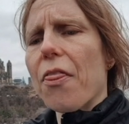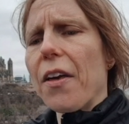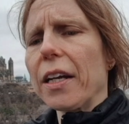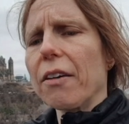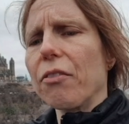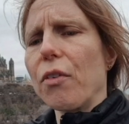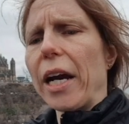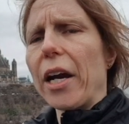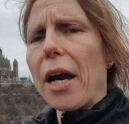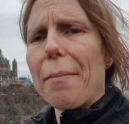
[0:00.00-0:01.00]
think of
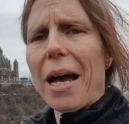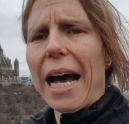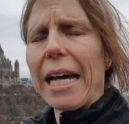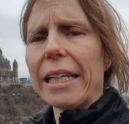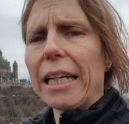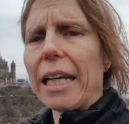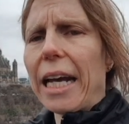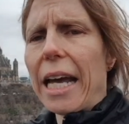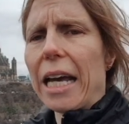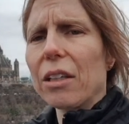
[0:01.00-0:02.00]
where I'm at
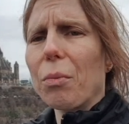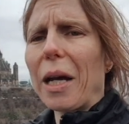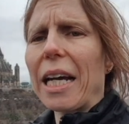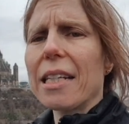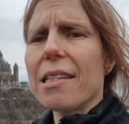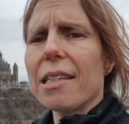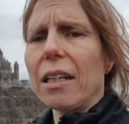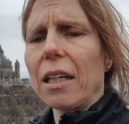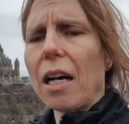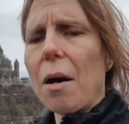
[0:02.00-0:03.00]
and what I can
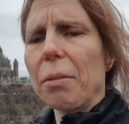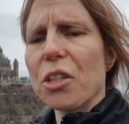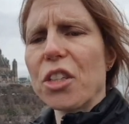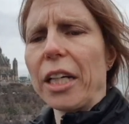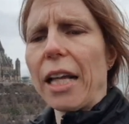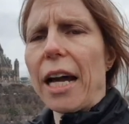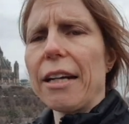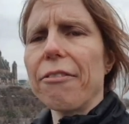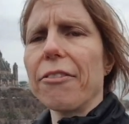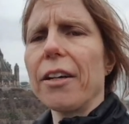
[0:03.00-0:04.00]
still accomplish in
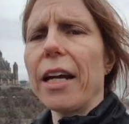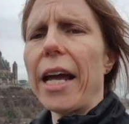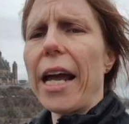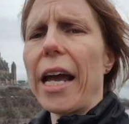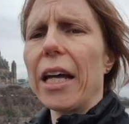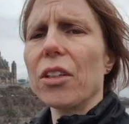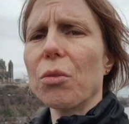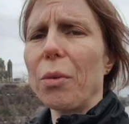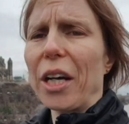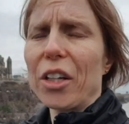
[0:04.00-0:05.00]
life and
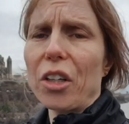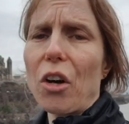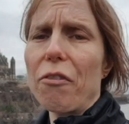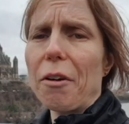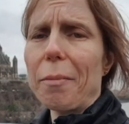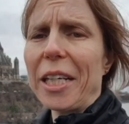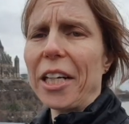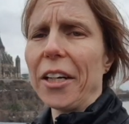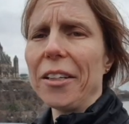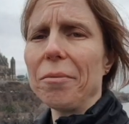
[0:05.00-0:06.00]
where to go from
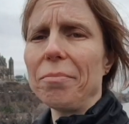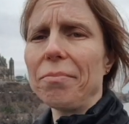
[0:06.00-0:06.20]
here.